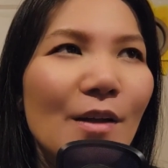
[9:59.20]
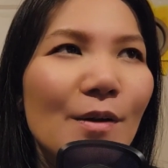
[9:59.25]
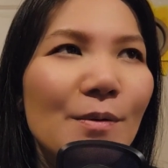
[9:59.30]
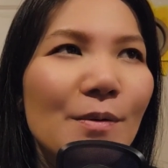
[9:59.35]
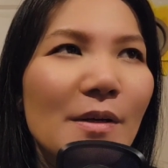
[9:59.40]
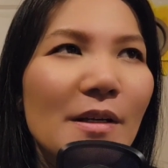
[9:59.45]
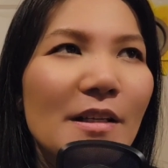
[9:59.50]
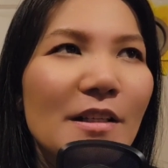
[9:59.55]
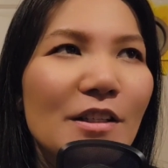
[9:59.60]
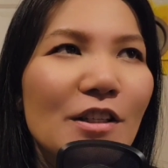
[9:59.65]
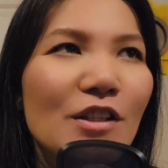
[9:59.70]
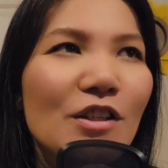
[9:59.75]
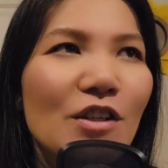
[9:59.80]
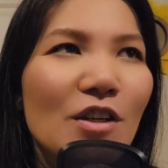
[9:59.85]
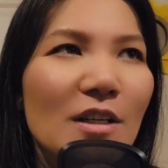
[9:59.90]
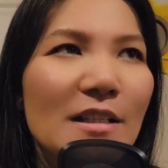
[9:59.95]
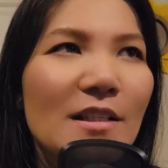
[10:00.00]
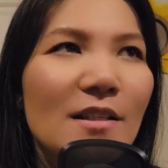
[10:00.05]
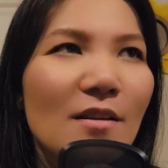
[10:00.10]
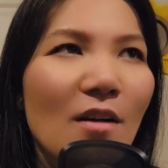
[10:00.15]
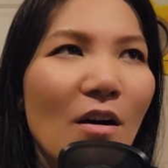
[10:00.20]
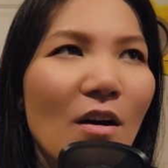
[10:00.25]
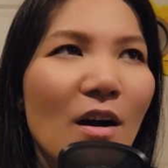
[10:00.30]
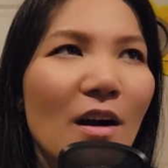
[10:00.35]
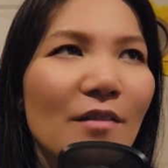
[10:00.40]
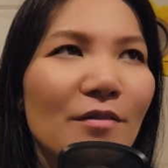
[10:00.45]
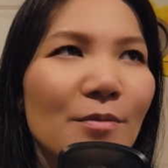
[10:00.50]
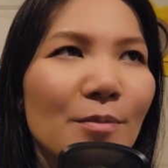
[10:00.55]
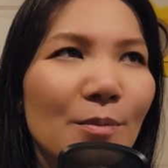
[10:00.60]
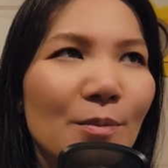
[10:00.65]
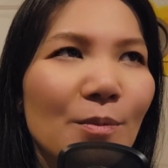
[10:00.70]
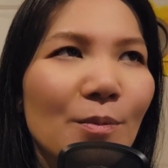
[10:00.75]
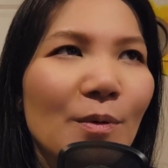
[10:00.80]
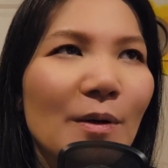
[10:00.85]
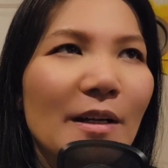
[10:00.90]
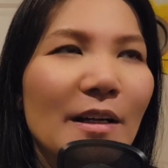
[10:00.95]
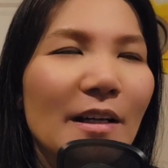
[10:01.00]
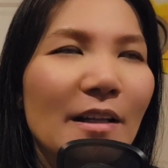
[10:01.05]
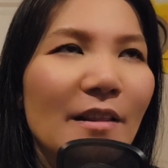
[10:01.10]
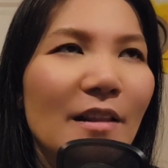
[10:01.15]
it starts off
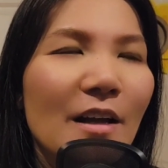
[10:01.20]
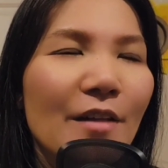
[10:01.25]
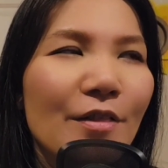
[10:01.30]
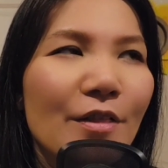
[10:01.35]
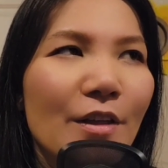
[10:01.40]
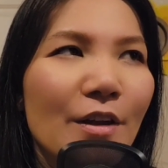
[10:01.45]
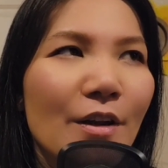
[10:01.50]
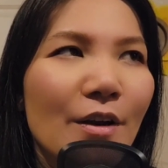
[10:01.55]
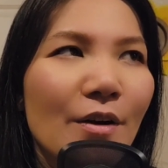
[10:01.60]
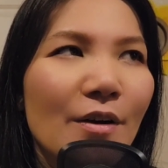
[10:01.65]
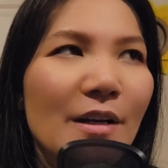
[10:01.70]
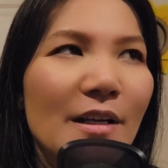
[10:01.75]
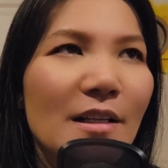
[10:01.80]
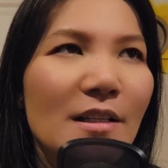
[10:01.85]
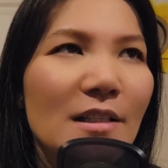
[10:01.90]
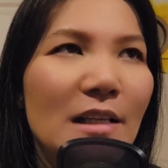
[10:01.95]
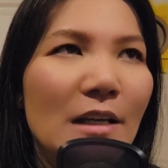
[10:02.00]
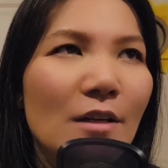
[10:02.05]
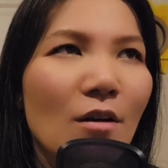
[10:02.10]
with there is an